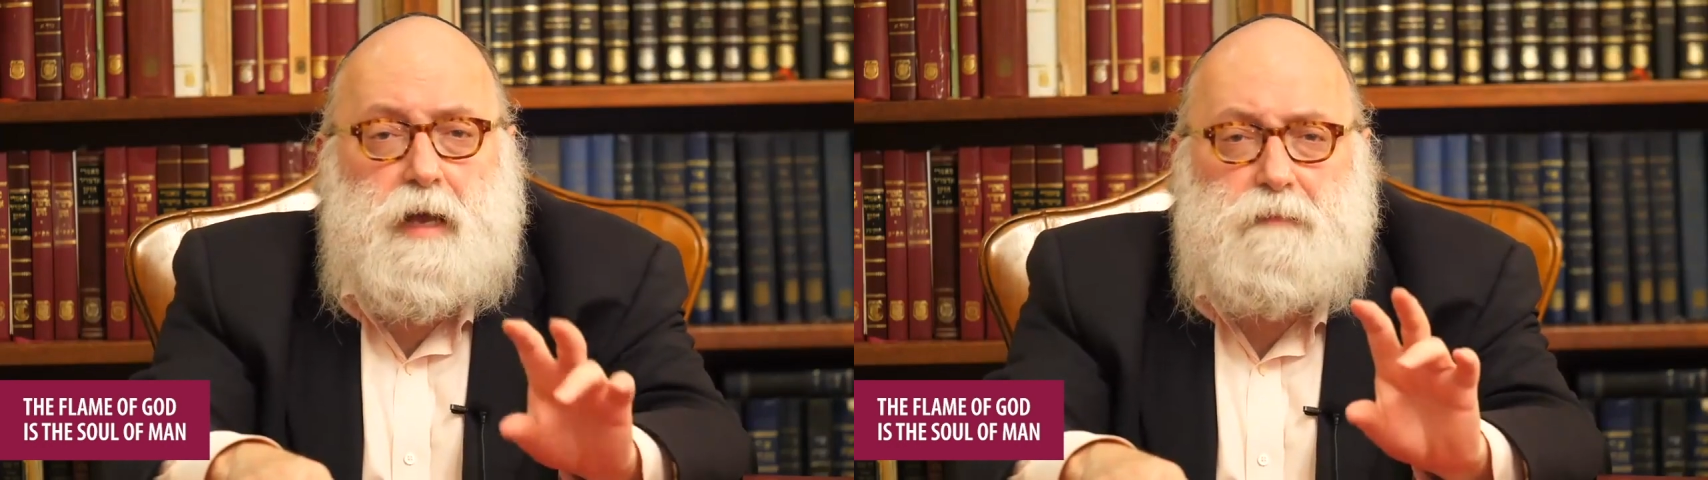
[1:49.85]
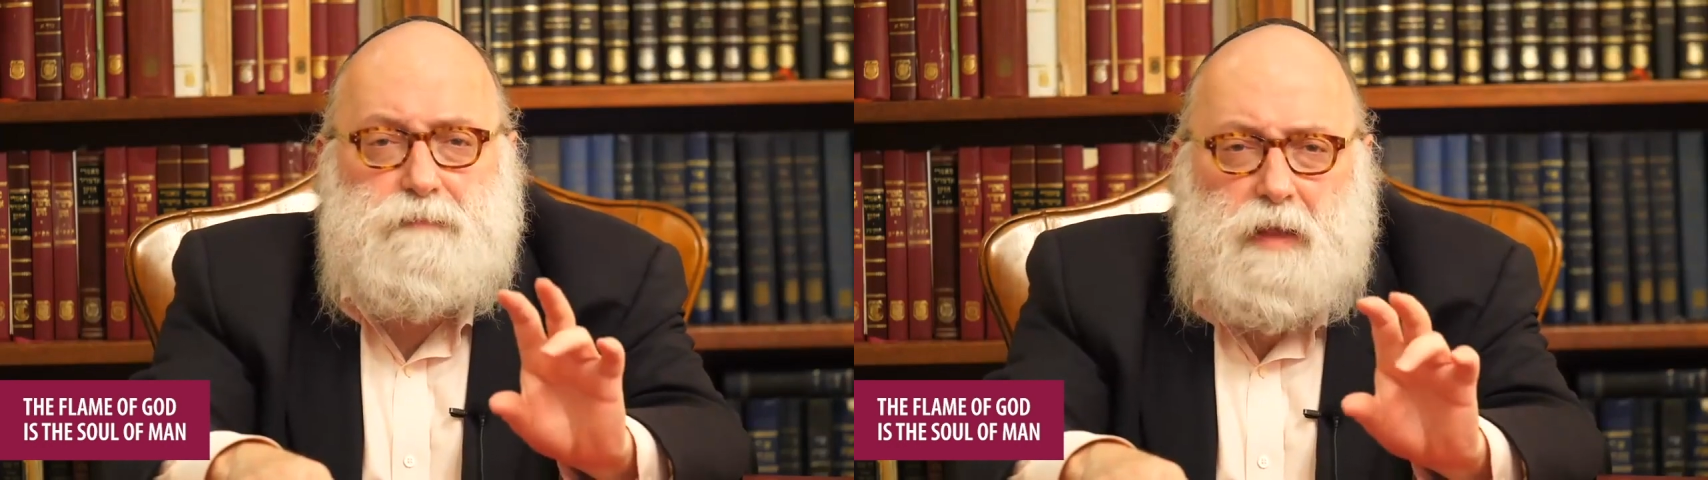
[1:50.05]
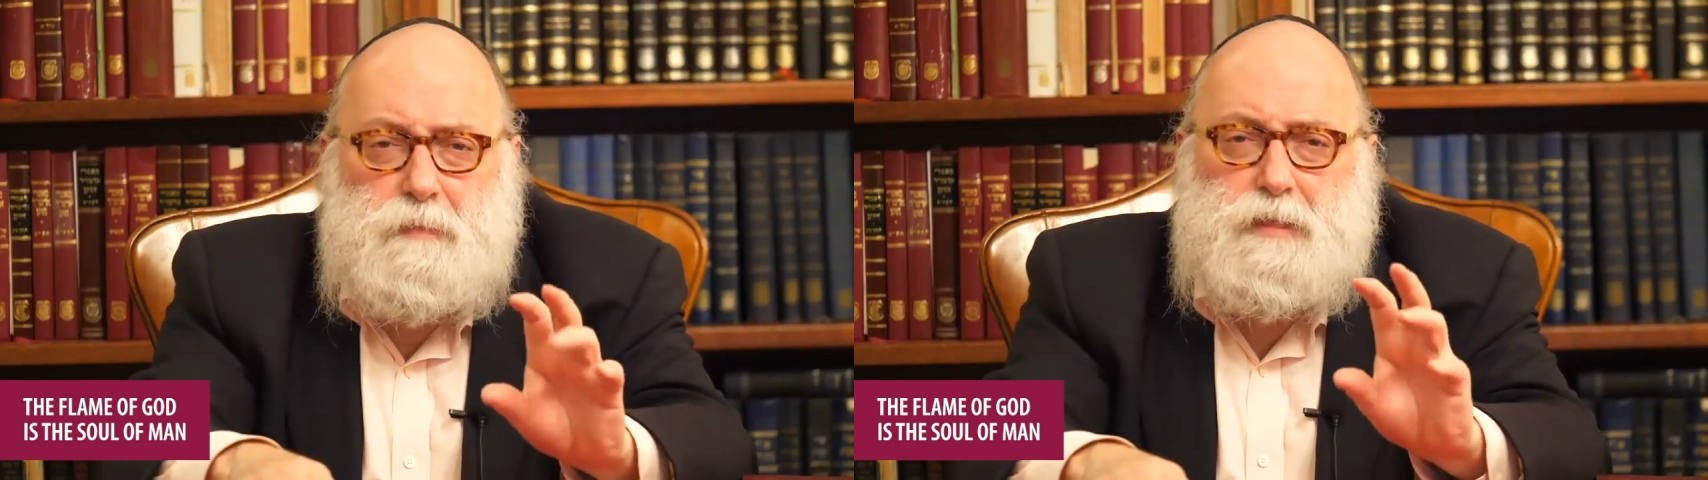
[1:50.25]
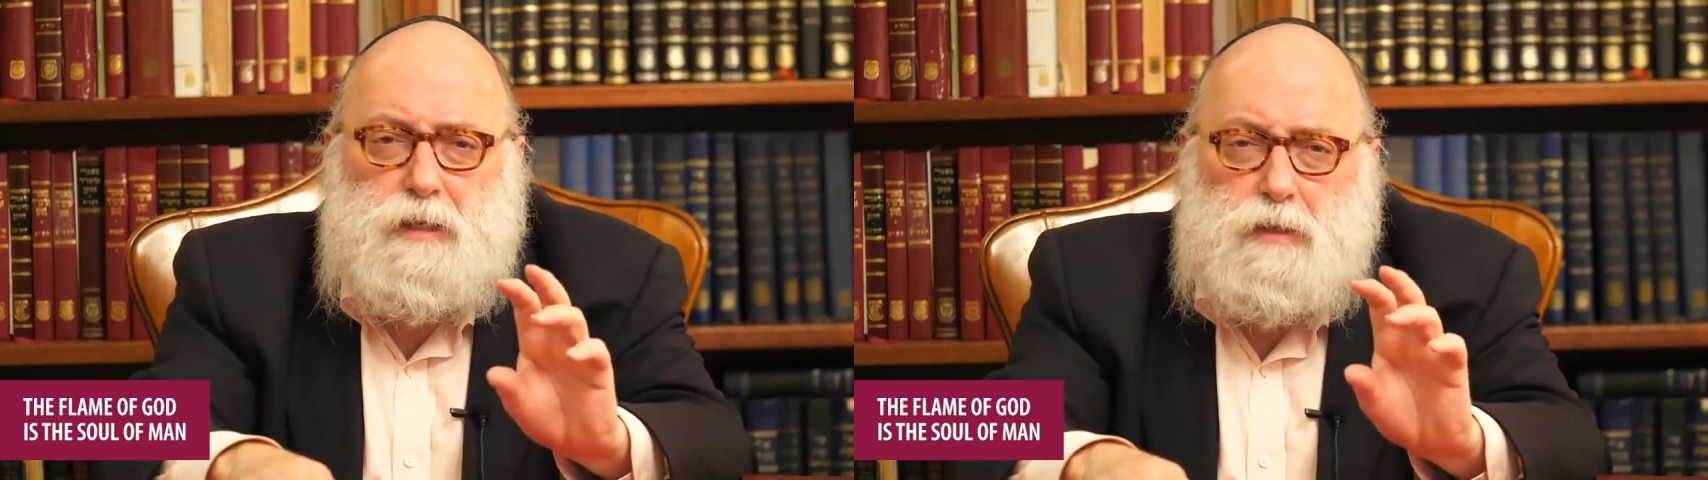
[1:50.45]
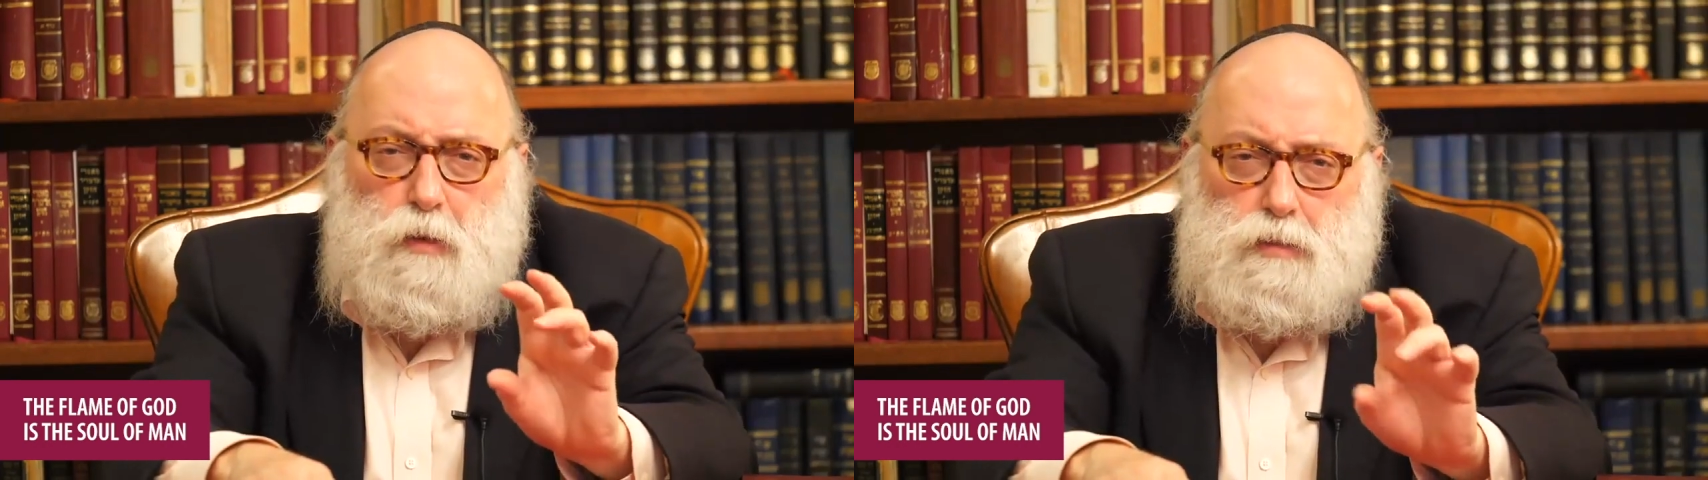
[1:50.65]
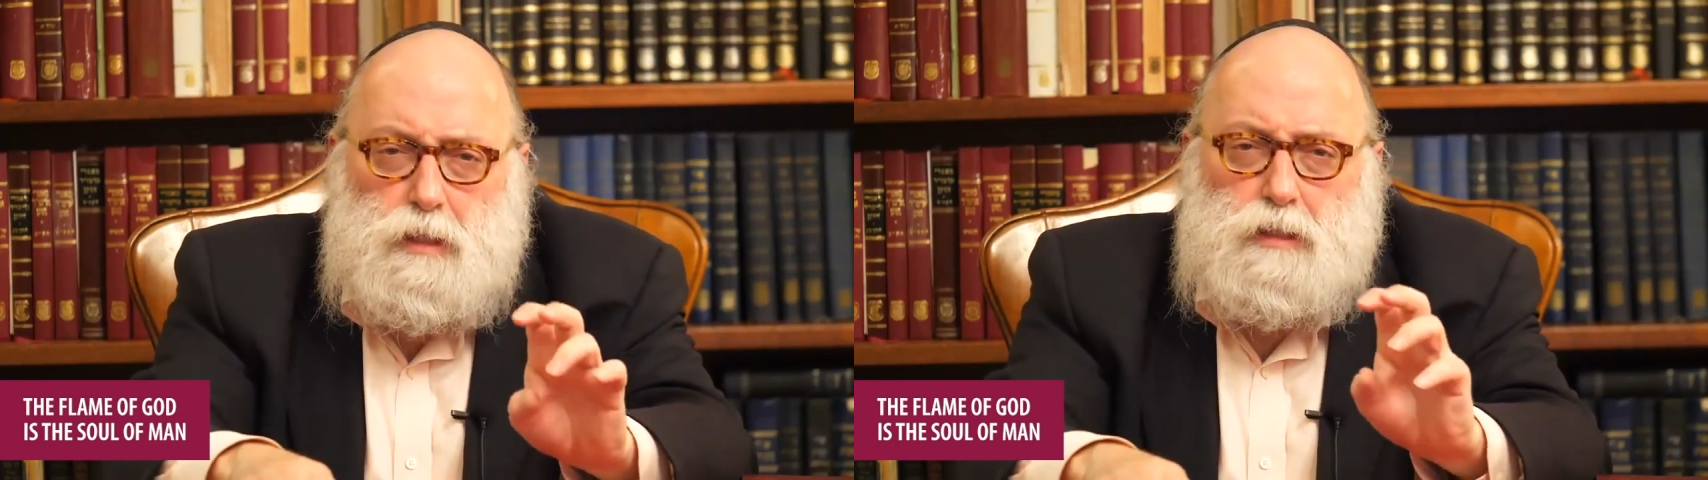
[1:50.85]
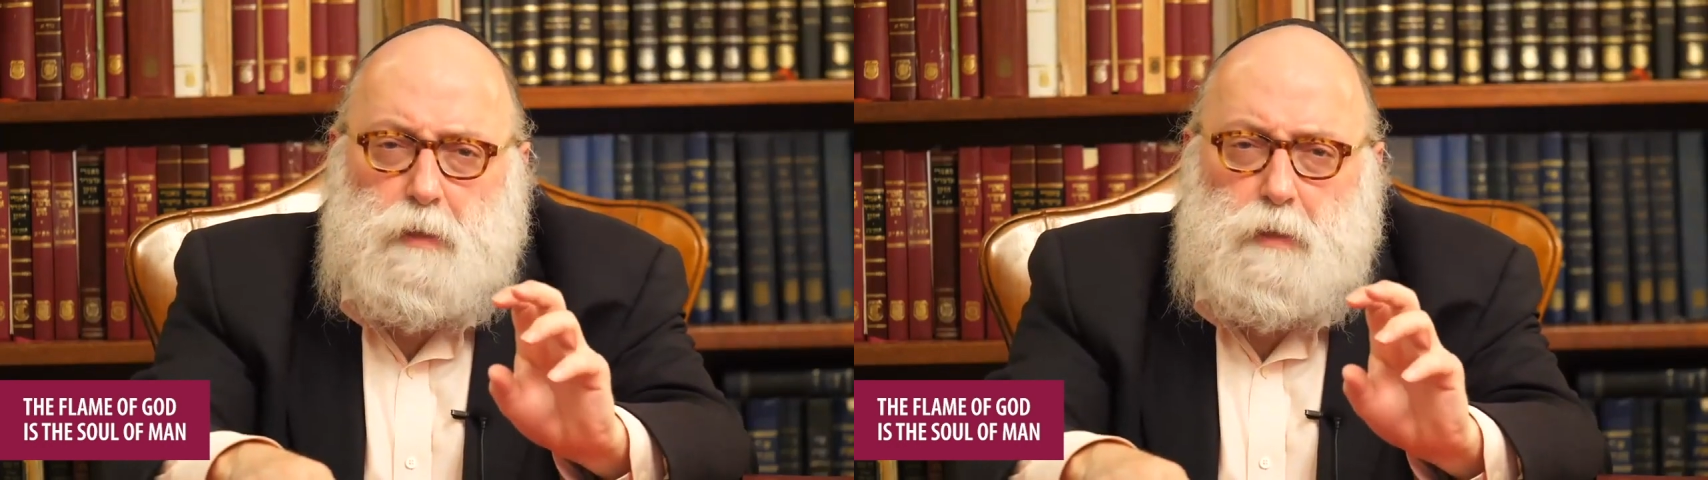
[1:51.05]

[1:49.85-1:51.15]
a flame is the closest,